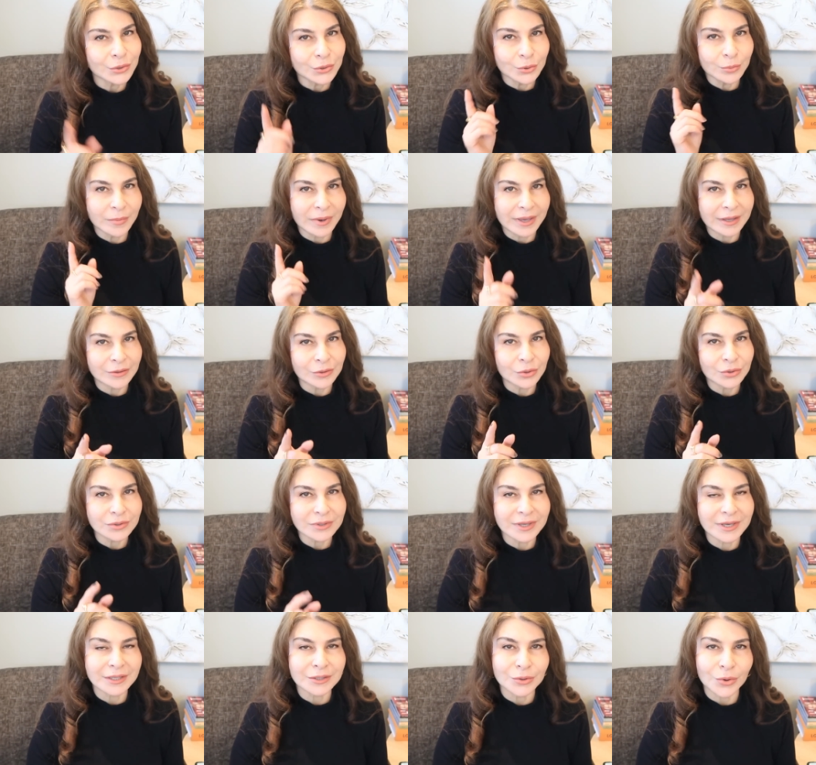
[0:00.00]
you may
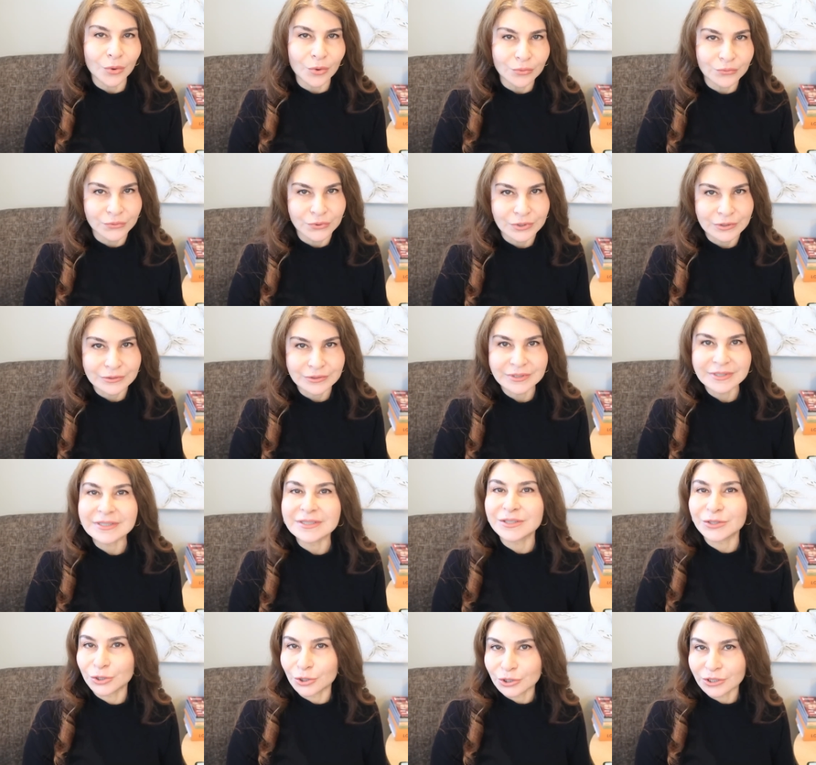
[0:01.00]
not get offered
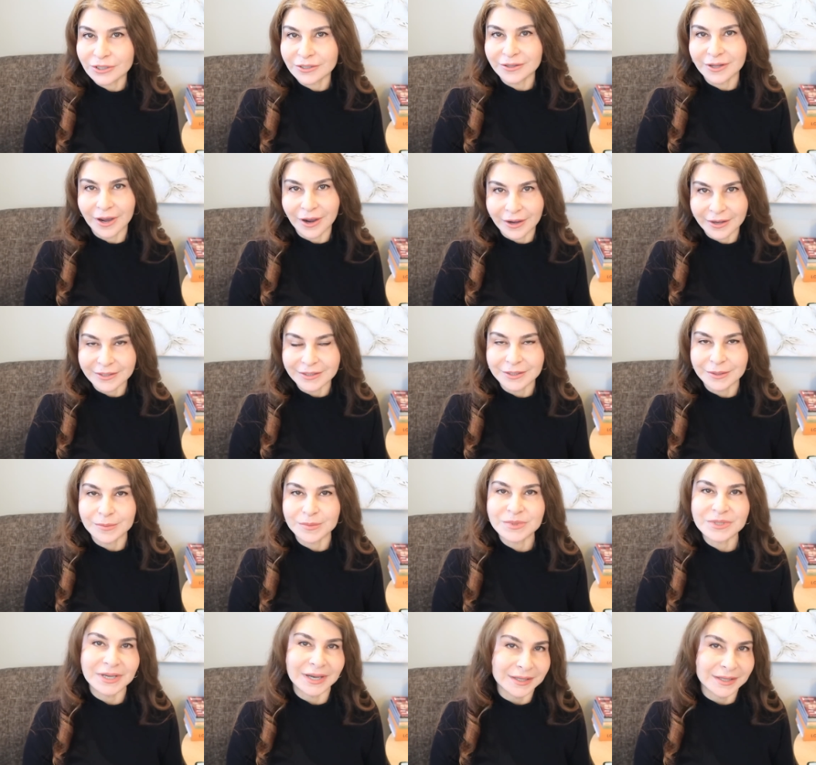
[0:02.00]
certain items